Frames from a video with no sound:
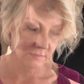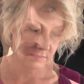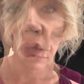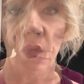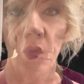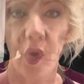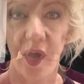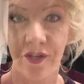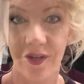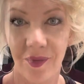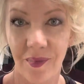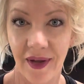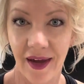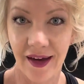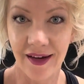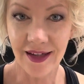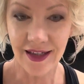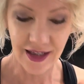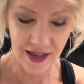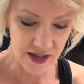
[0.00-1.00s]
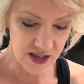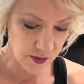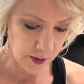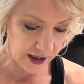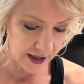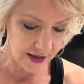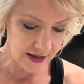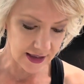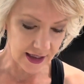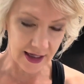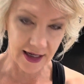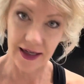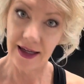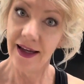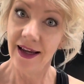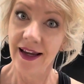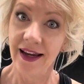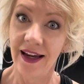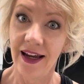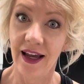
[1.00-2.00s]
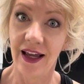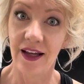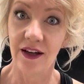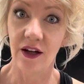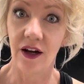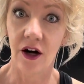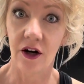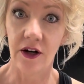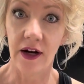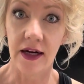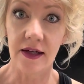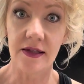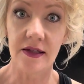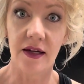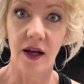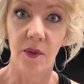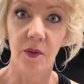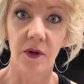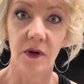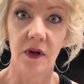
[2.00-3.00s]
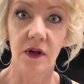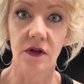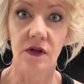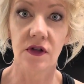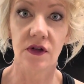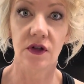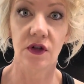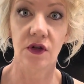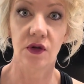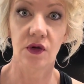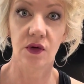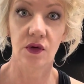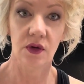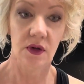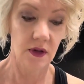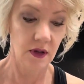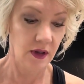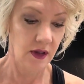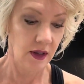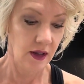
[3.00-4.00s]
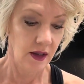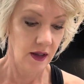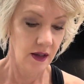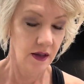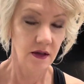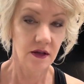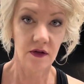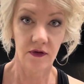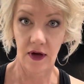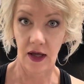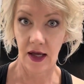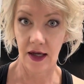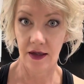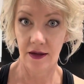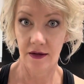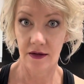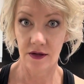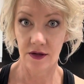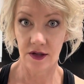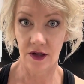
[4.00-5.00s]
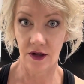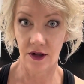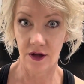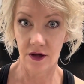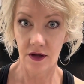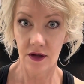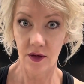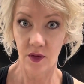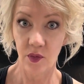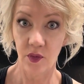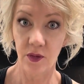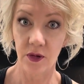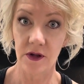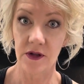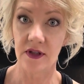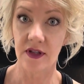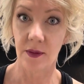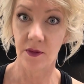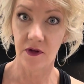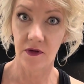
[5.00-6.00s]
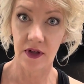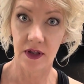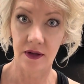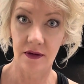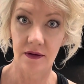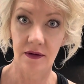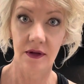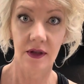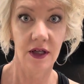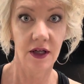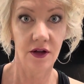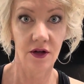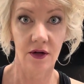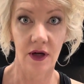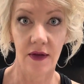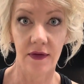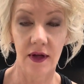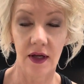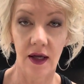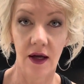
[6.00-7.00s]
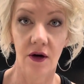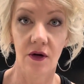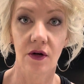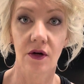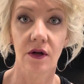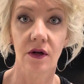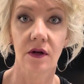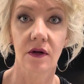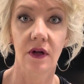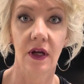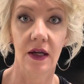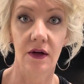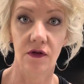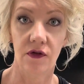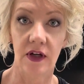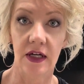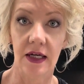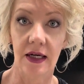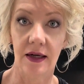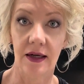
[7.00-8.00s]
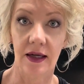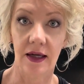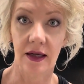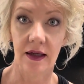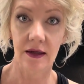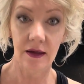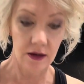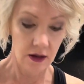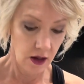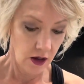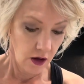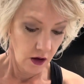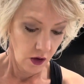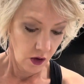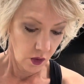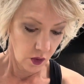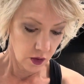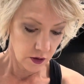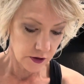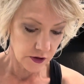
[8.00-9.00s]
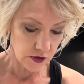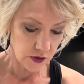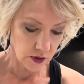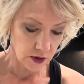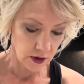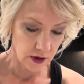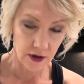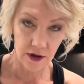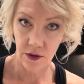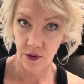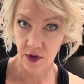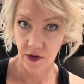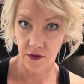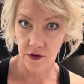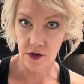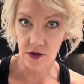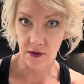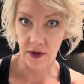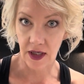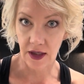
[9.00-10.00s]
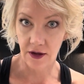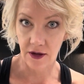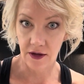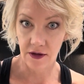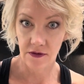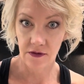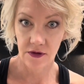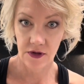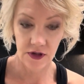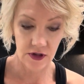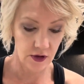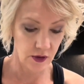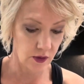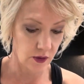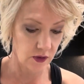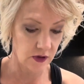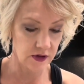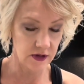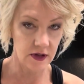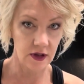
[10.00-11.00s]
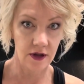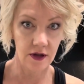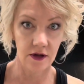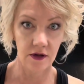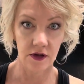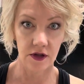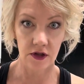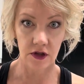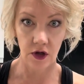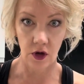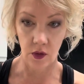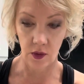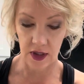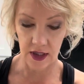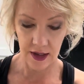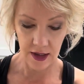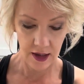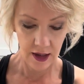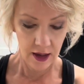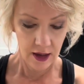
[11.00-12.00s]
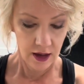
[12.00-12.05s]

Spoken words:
Welcome back. It's been a day, and our next step is to divide the starter, put some of it either on the counter and feed it again, or store it in the refrigerator. So the starter is going.